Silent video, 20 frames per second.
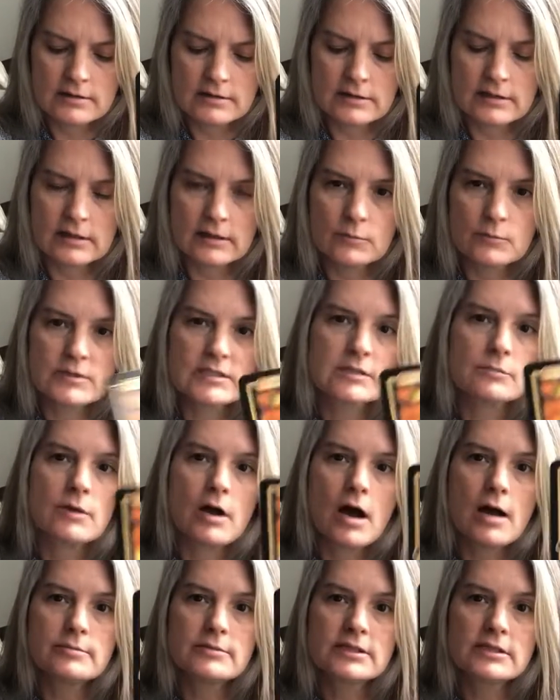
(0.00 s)
dealing with some
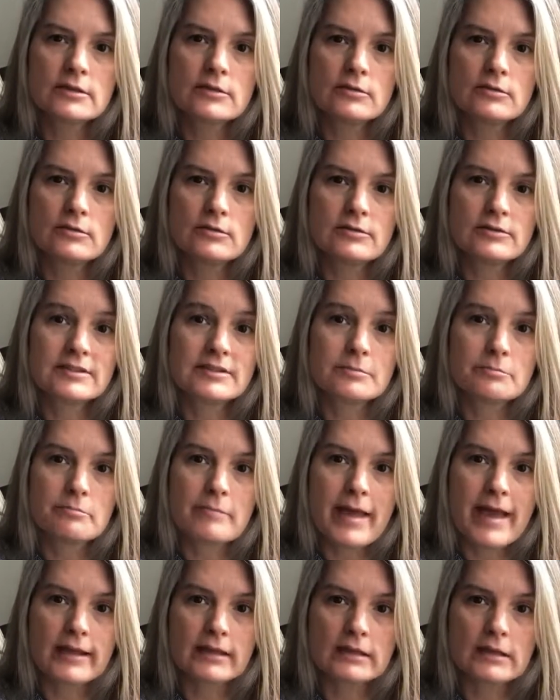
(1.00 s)
obstacles, some
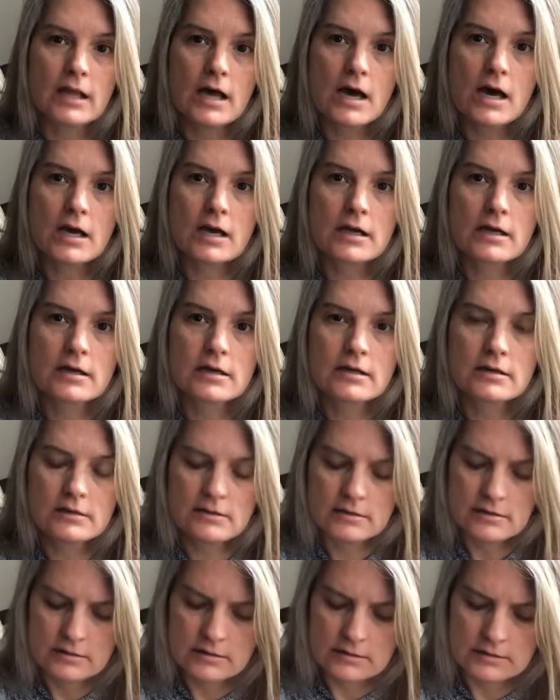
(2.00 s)
bad luck,
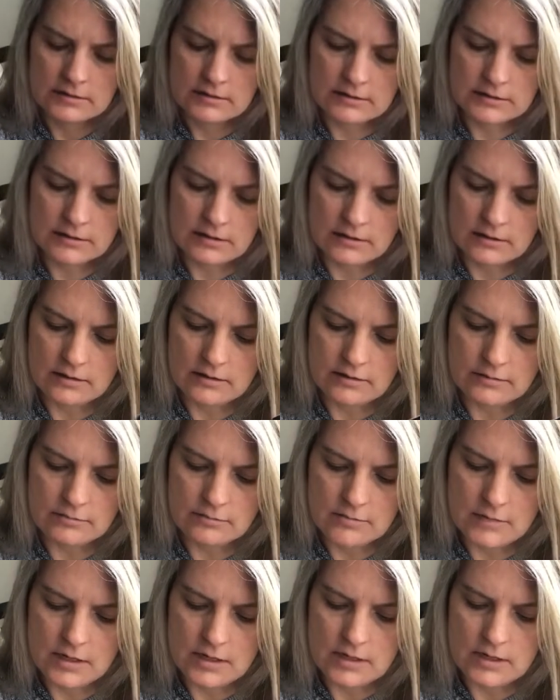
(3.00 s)

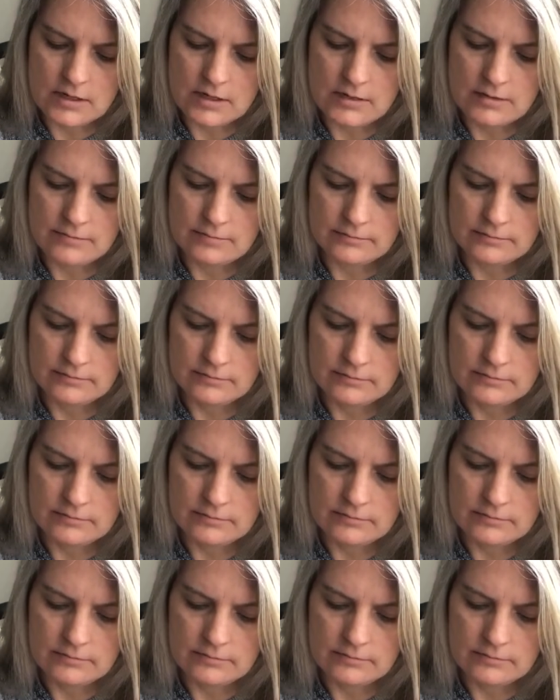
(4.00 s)
some um,